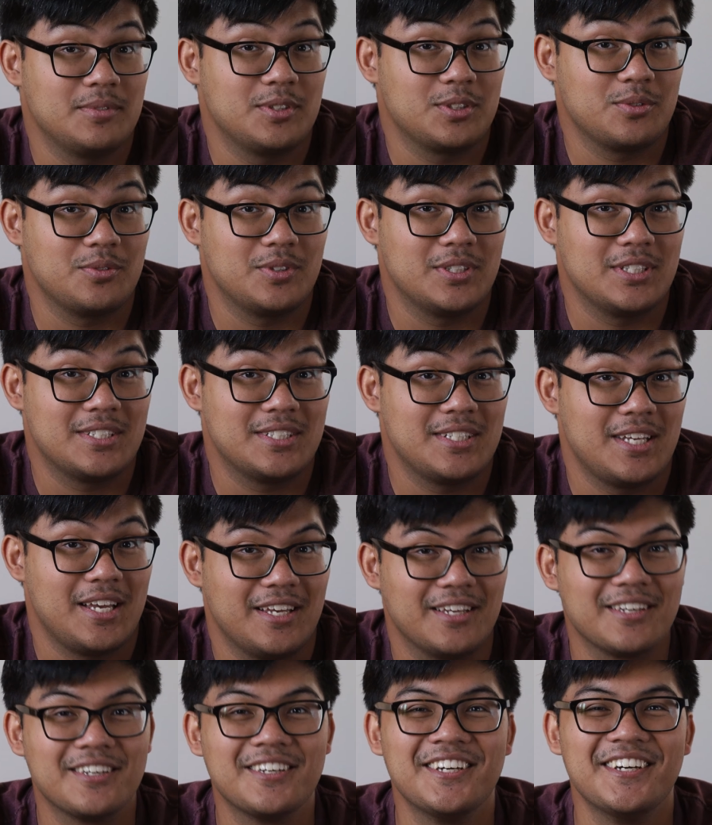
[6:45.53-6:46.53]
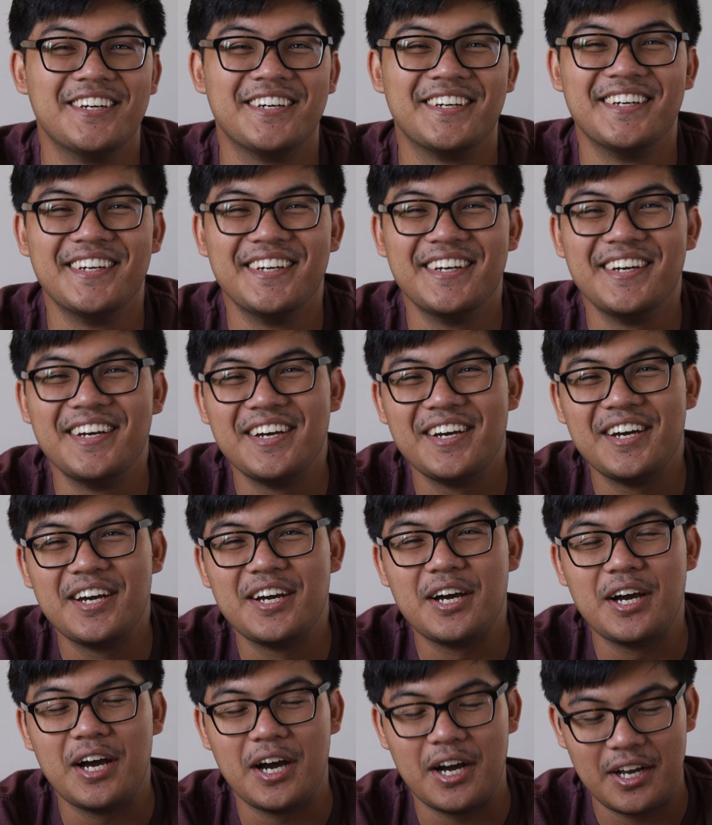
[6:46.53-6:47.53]
Just want to say.
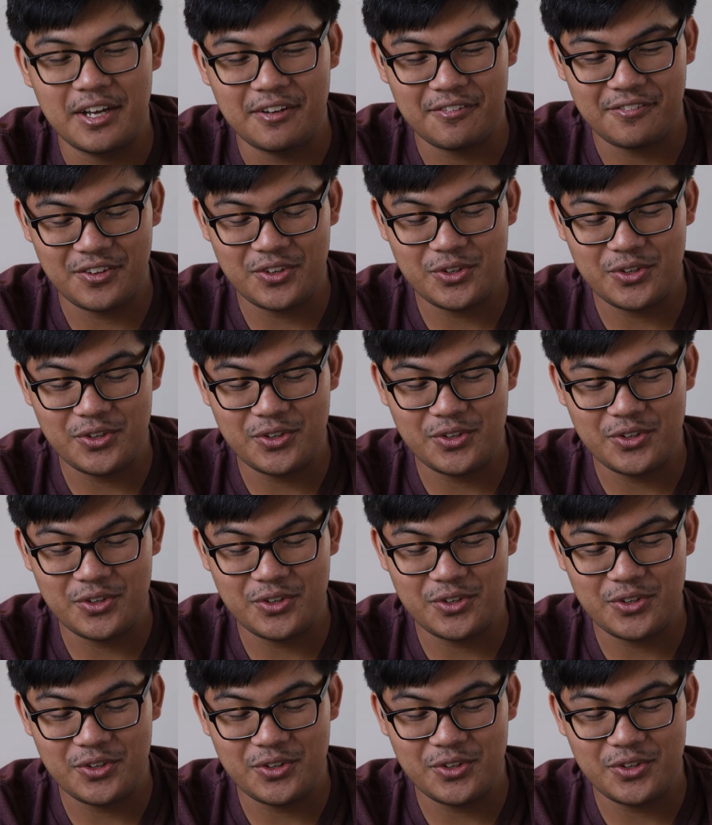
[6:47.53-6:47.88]
If